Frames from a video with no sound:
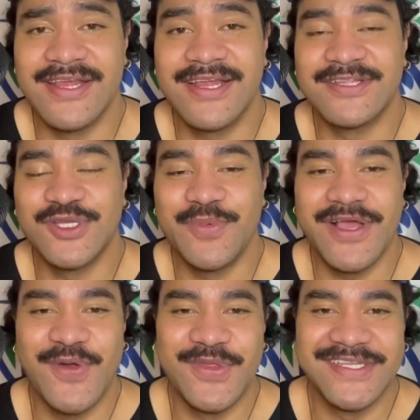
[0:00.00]
topic
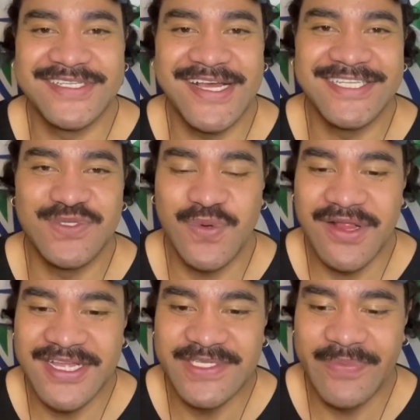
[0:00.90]
I want to discuss as
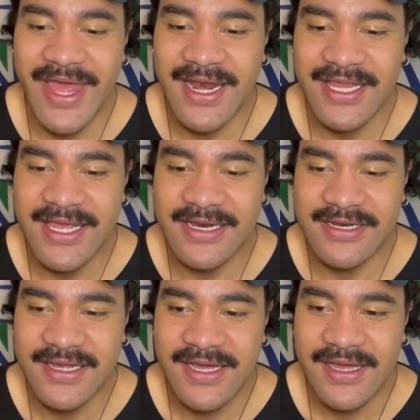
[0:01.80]
well is Manly.
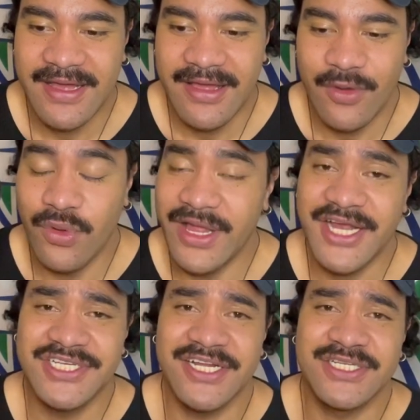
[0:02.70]
And well,
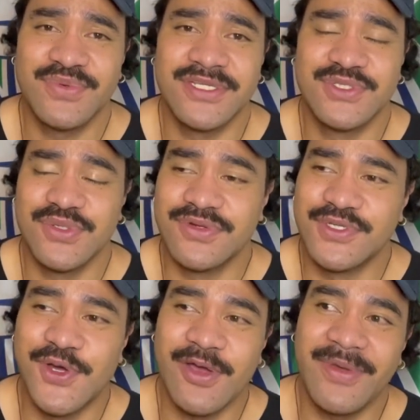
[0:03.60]
actually, I just want to sort of
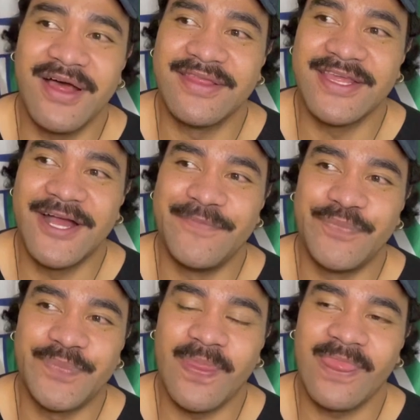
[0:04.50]
talk about the
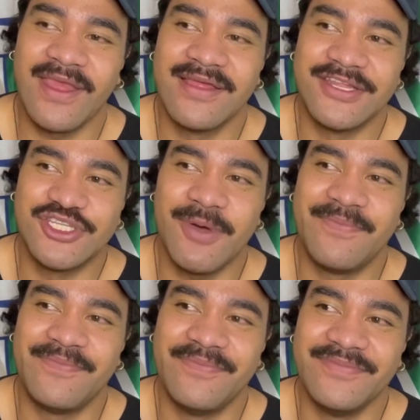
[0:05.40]

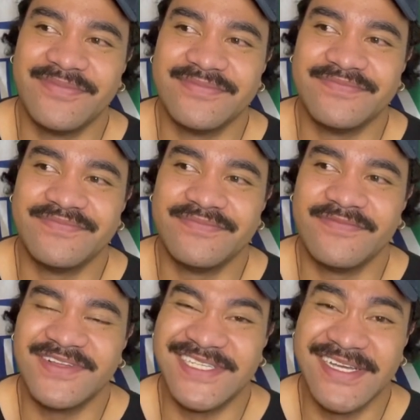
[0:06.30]
top
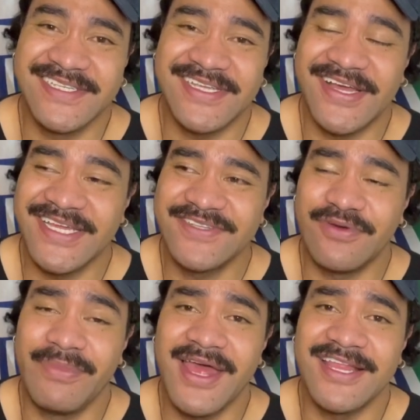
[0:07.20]
6, I guess,
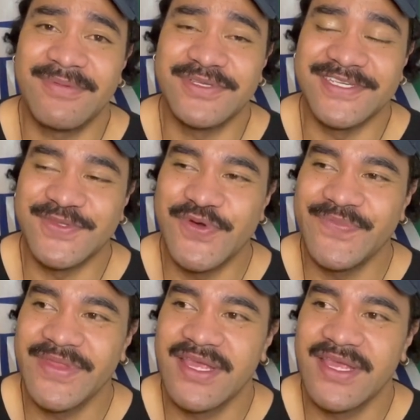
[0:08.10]
from Manly up to the Storm,